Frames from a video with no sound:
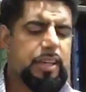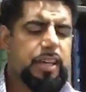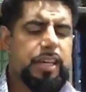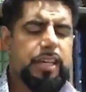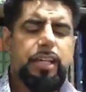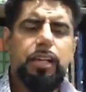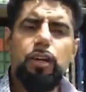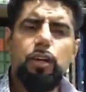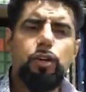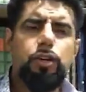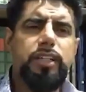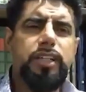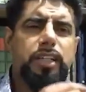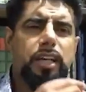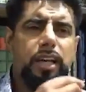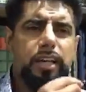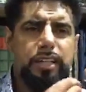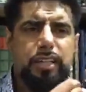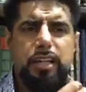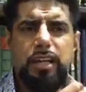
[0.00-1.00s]
including
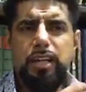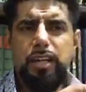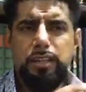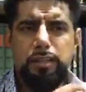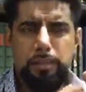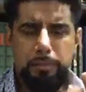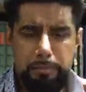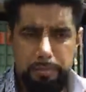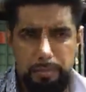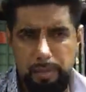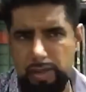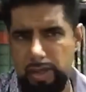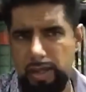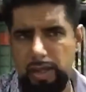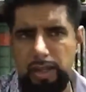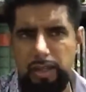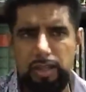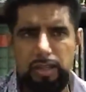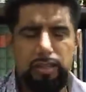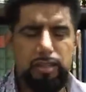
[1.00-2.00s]
like the
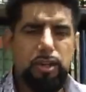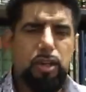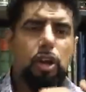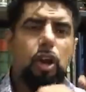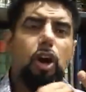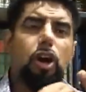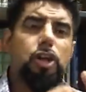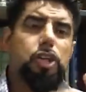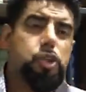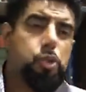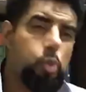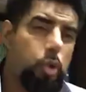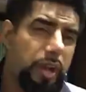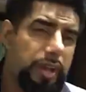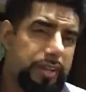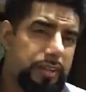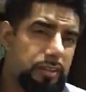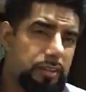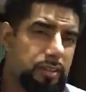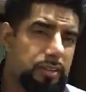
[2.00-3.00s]
large
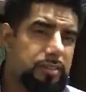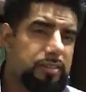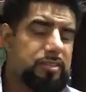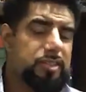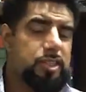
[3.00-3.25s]
whales,